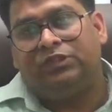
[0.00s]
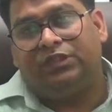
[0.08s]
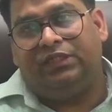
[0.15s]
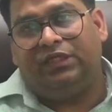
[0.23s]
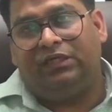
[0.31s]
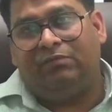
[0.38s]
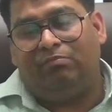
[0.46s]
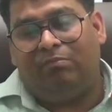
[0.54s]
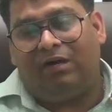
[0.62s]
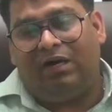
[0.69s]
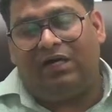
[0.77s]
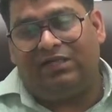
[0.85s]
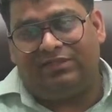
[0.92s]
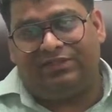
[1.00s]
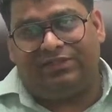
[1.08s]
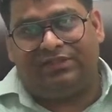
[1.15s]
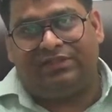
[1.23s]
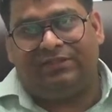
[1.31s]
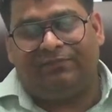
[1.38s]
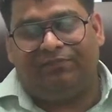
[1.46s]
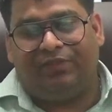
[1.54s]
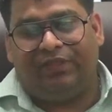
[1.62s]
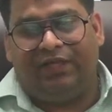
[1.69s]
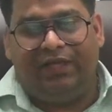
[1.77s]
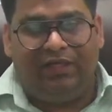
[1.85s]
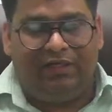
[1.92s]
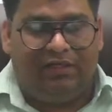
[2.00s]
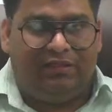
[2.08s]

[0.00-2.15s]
their mass, right?